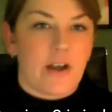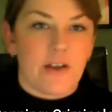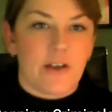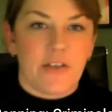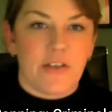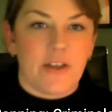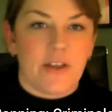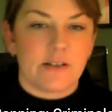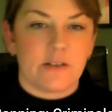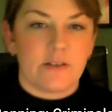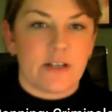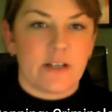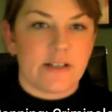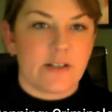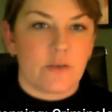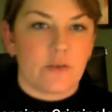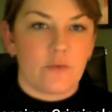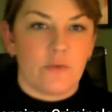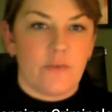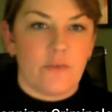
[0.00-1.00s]
think that's a
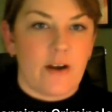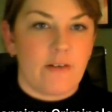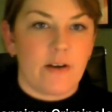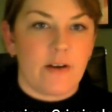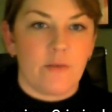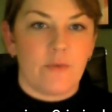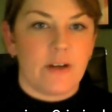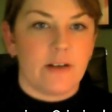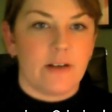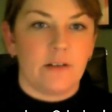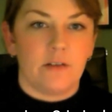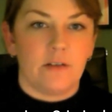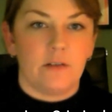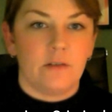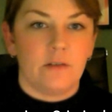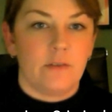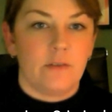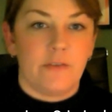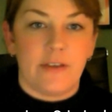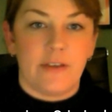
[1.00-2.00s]
very real
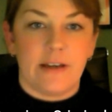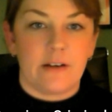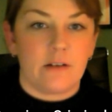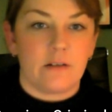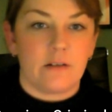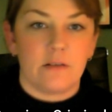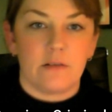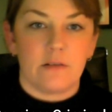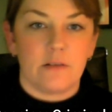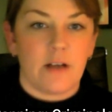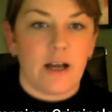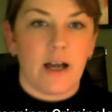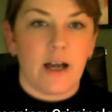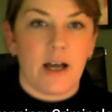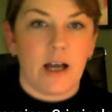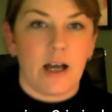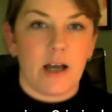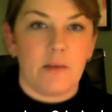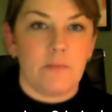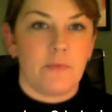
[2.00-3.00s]
fear
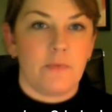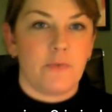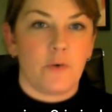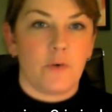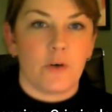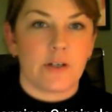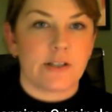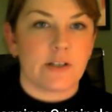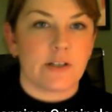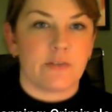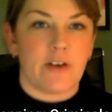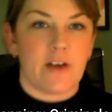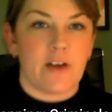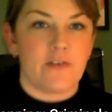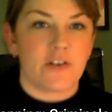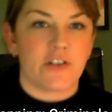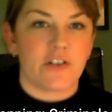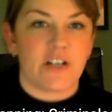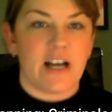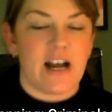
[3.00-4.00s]
for
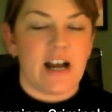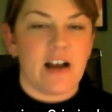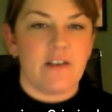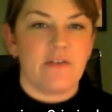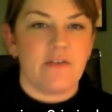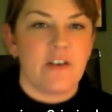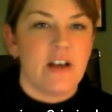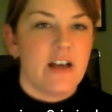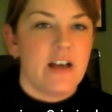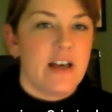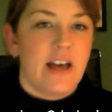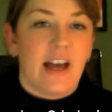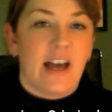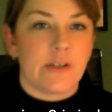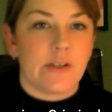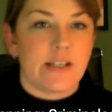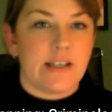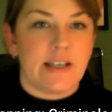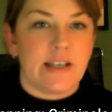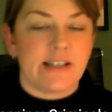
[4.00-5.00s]
survivors to have.
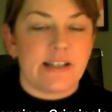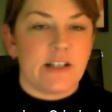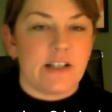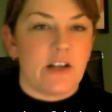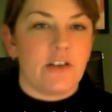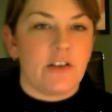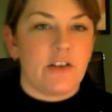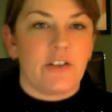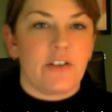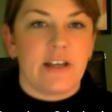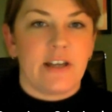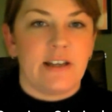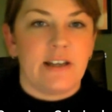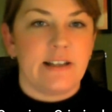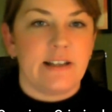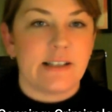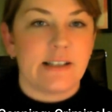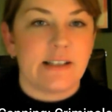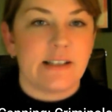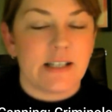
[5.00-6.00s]
That's another
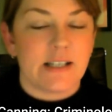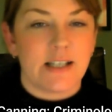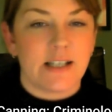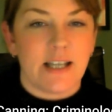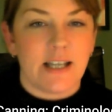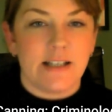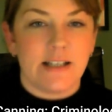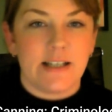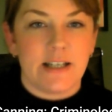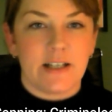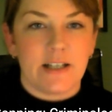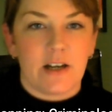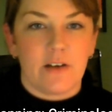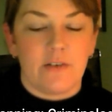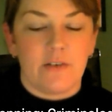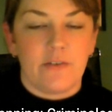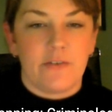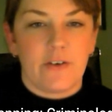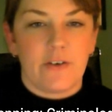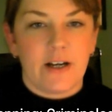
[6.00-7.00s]
thing. It's easy enough
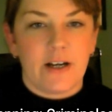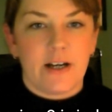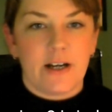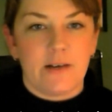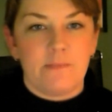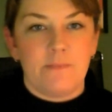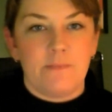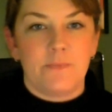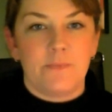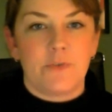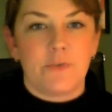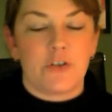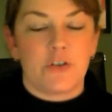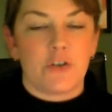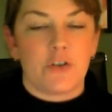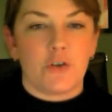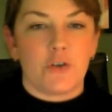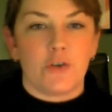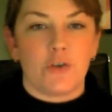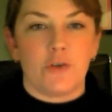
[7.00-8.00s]

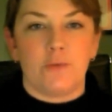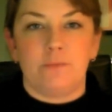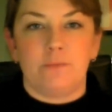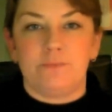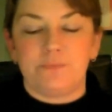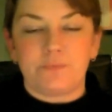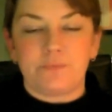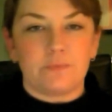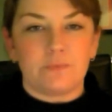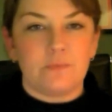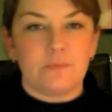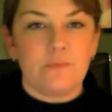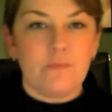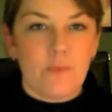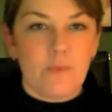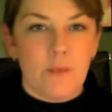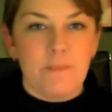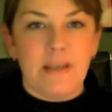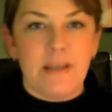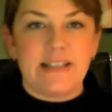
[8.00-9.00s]
to
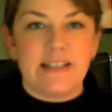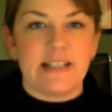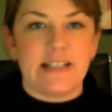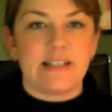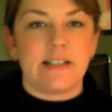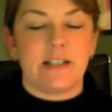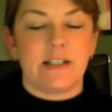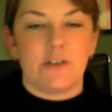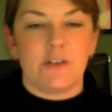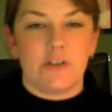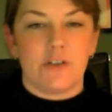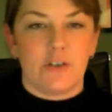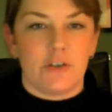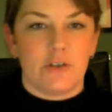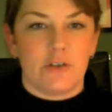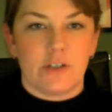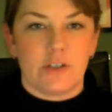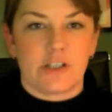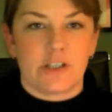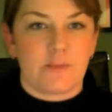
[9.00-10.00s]
be distant to
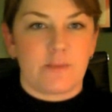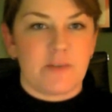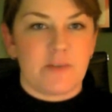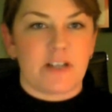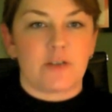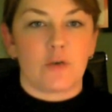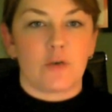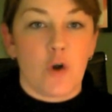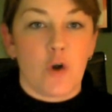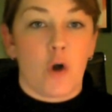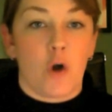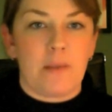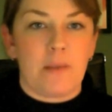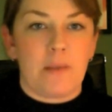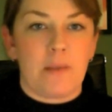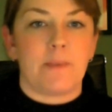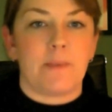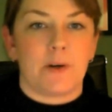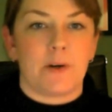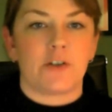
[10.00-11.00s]
the subject or not be the
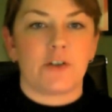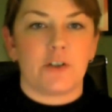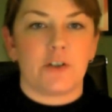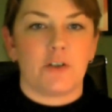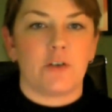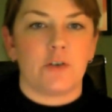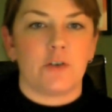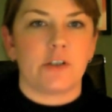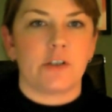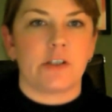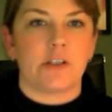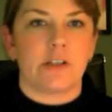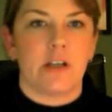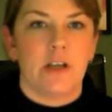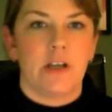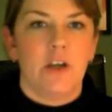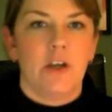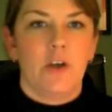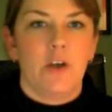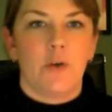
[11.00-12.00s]
person who is
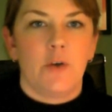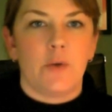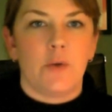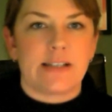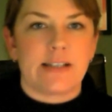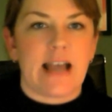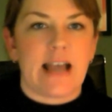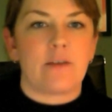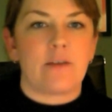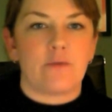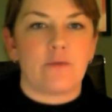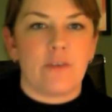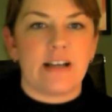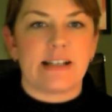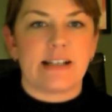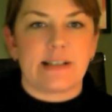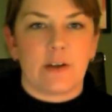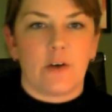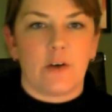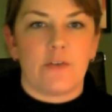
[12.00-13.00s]
at
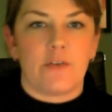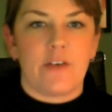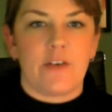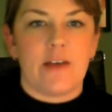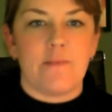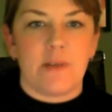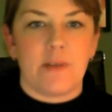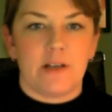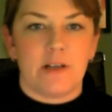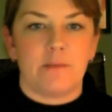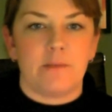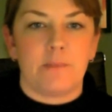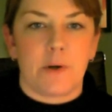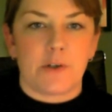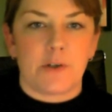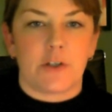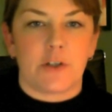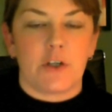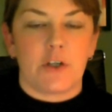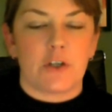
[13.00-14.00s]
risk of imminent
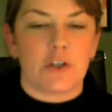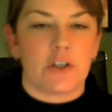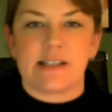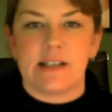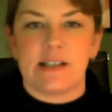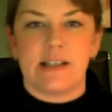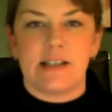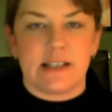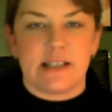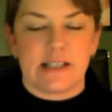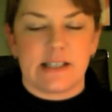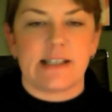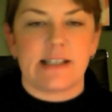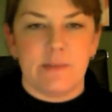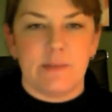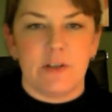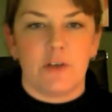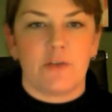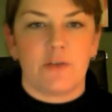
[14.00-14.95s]
persecution. This is similar